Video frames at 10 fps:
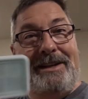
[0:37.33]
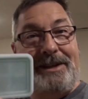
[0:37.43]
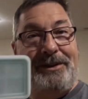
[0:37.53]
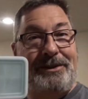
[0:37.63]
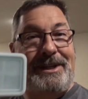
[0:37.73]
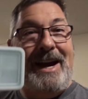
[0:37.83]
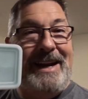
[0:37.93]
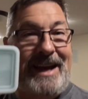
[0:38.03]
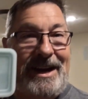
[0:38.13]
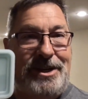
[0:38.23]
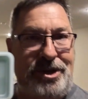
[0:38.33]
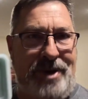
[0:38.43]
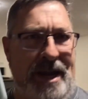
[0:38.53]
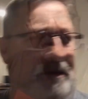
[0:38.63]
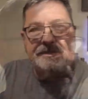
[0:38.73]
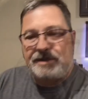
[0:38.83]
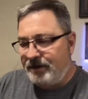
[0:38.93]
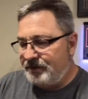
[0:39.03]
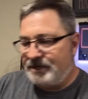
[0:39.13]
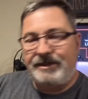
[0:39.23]
It's a little tiny ice tray. So I
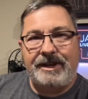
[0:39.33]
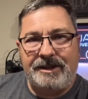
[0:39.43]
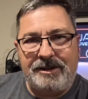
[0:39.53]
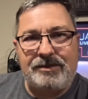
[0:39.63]
know what you're thinking.